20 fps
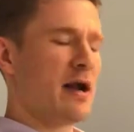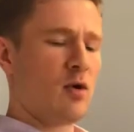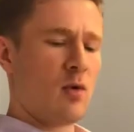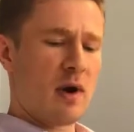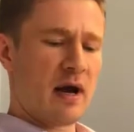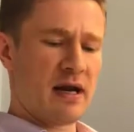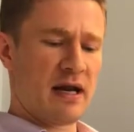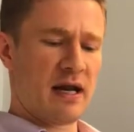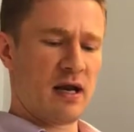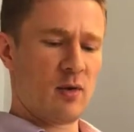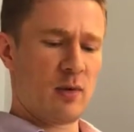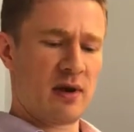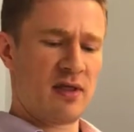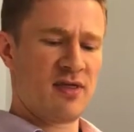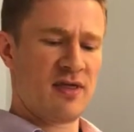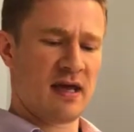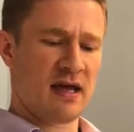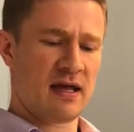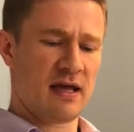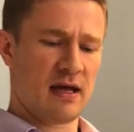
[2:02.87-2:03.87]
I don't want anyone
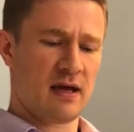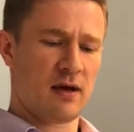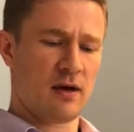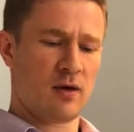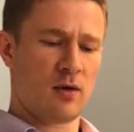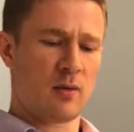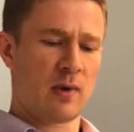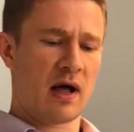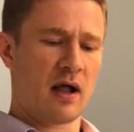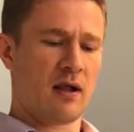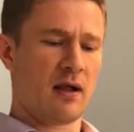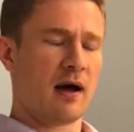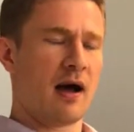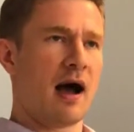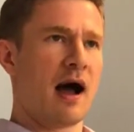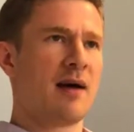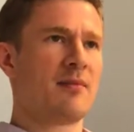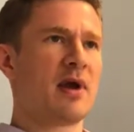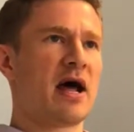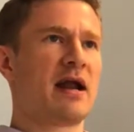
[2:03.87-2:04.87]
thinking,
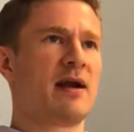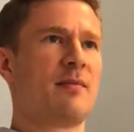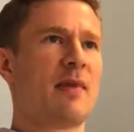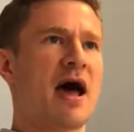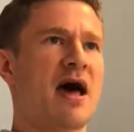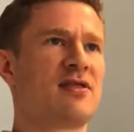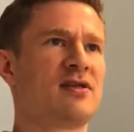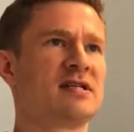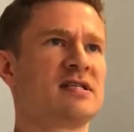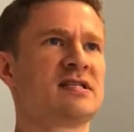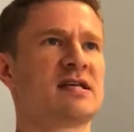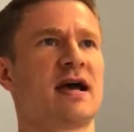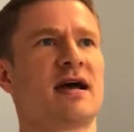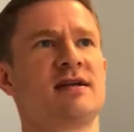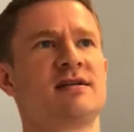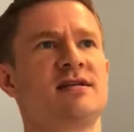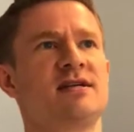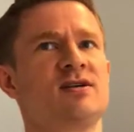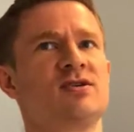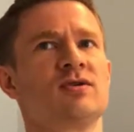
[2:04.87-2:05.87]
well, I'm not a math and
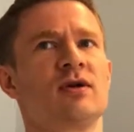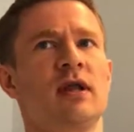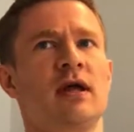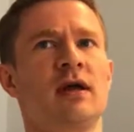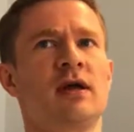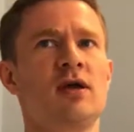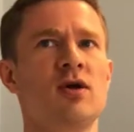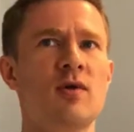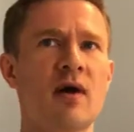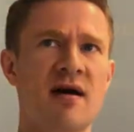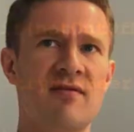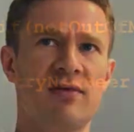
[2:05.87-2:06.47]
science teacher like you,